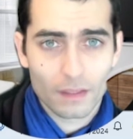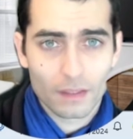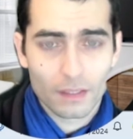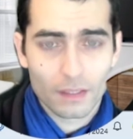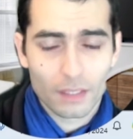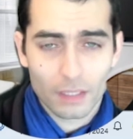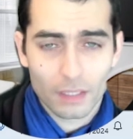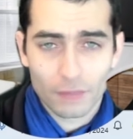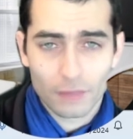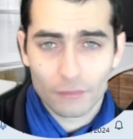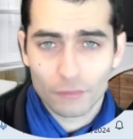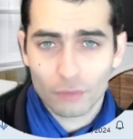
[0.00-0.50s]

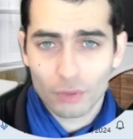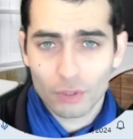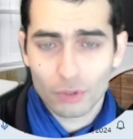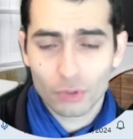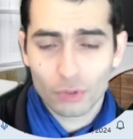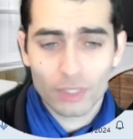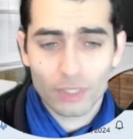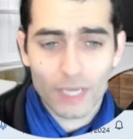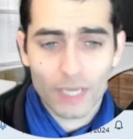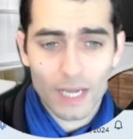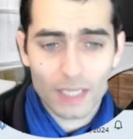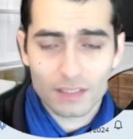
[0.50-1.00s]
If we look
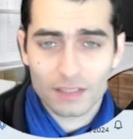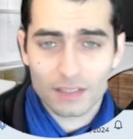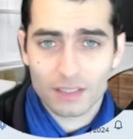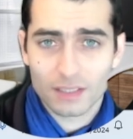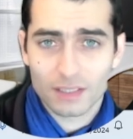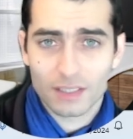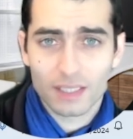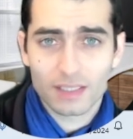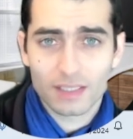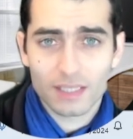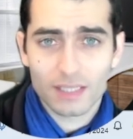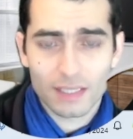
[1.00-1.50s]
at the
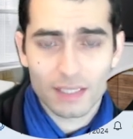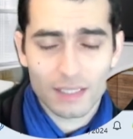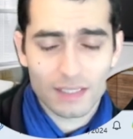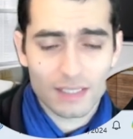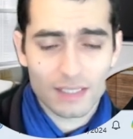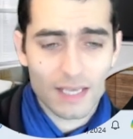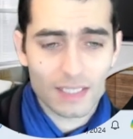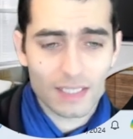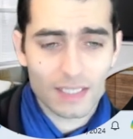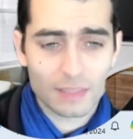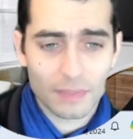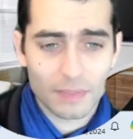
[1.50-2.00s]
data that has
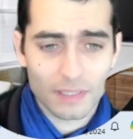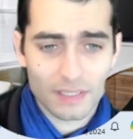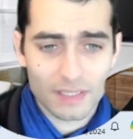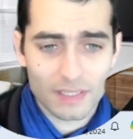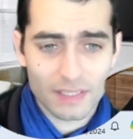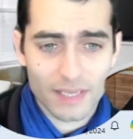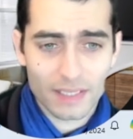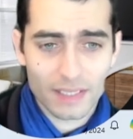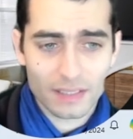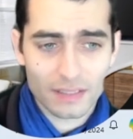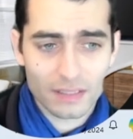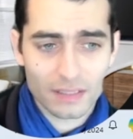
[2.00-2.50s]
been
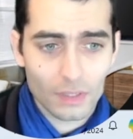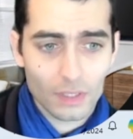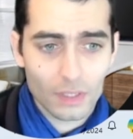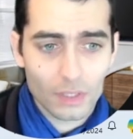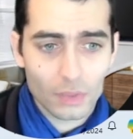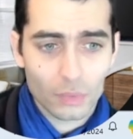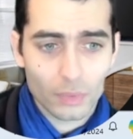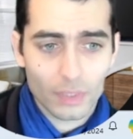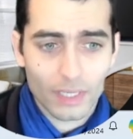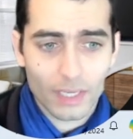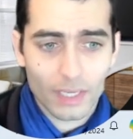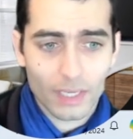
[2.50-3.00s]
sent, we
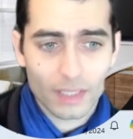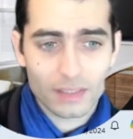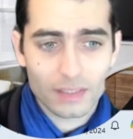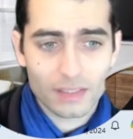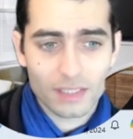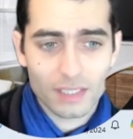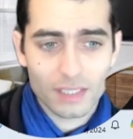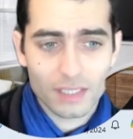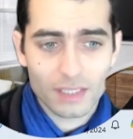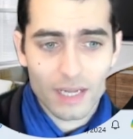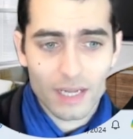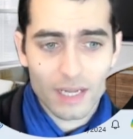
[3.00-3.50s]
can see
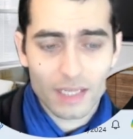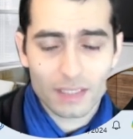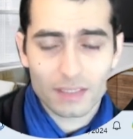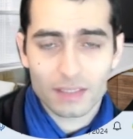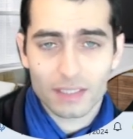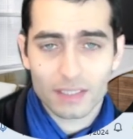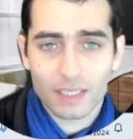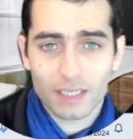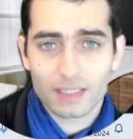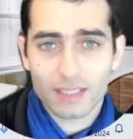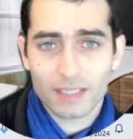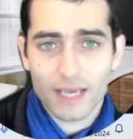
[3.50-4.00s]
that
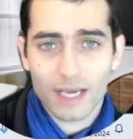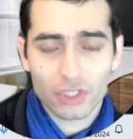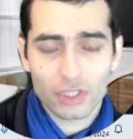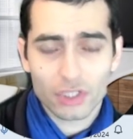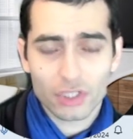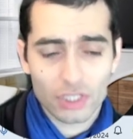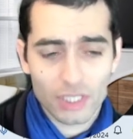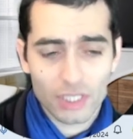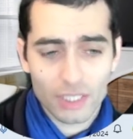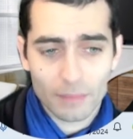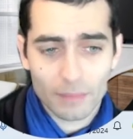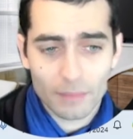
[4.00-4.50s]
it's
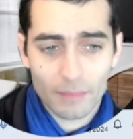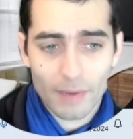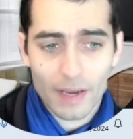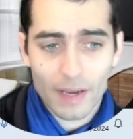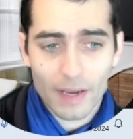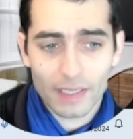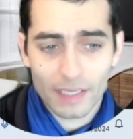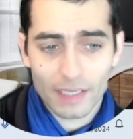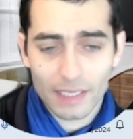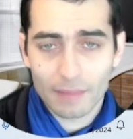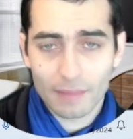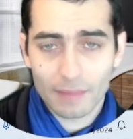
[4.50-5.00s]
actually my
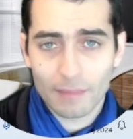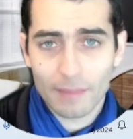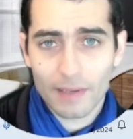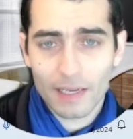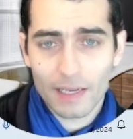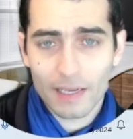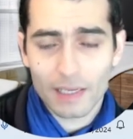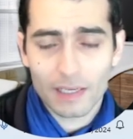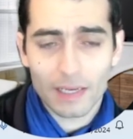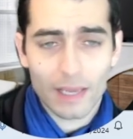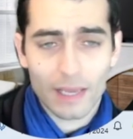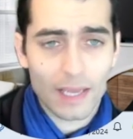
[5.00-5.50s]

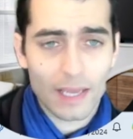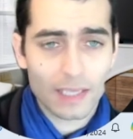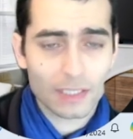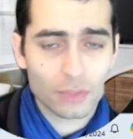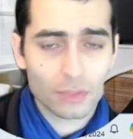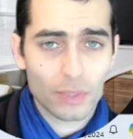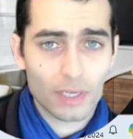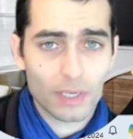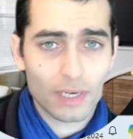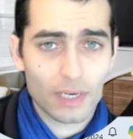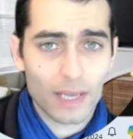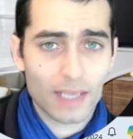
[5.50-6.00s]
email as well
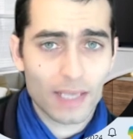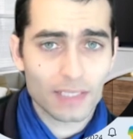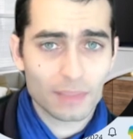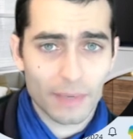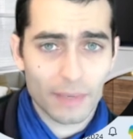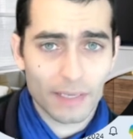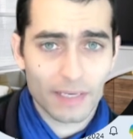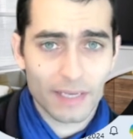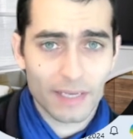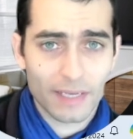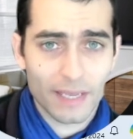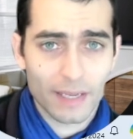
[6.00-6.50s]
as my
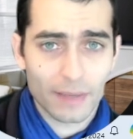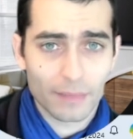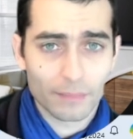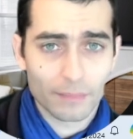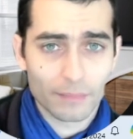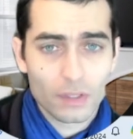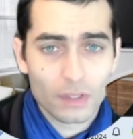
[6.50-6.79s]
name.